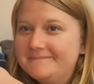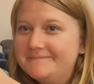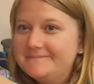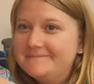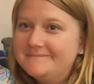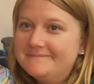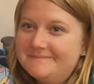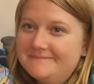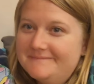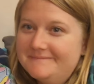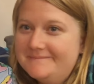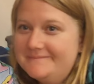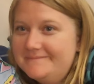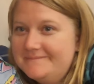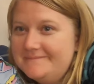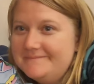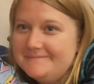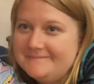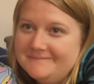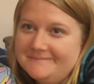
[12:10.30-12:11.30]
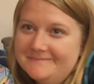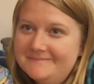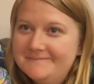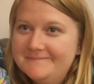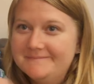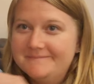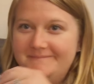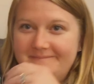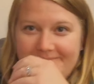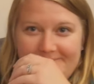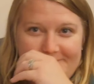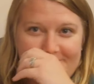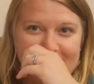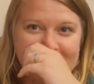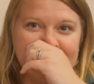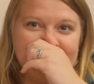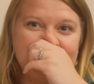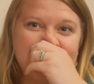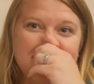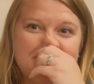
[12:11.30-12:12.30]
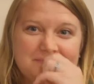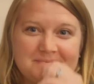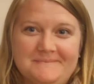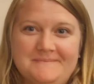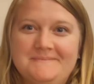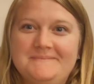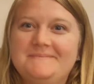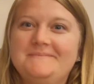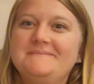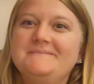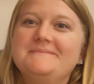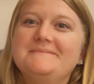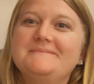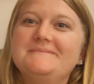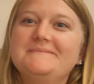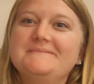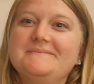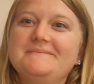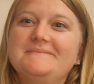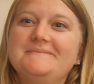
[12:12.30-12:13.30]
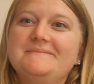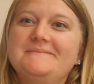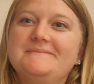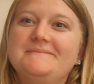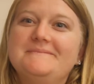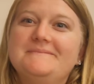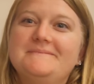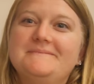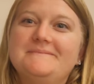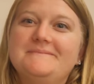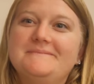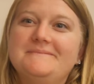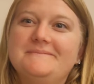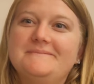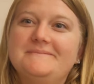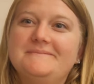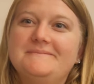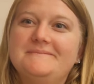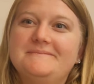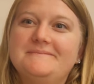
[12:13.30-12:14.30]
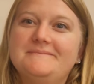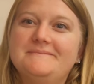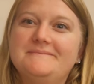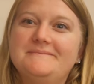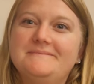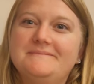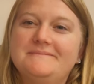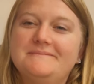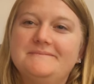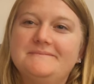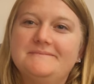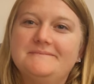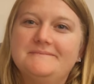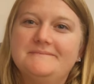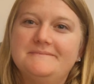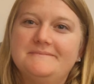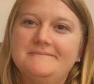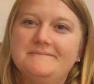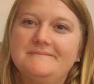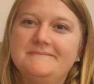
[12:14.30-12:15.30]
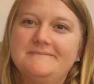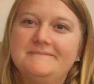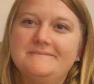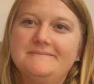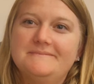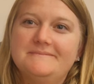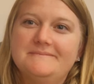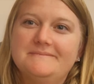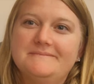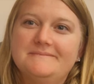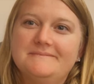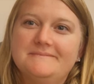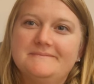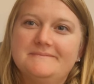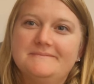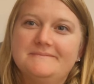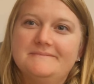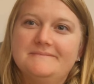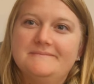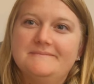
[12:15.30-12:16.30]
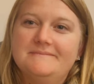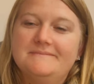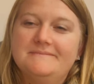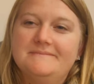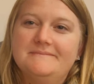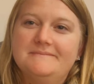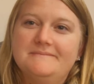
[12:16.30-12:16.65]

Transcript: [no speech]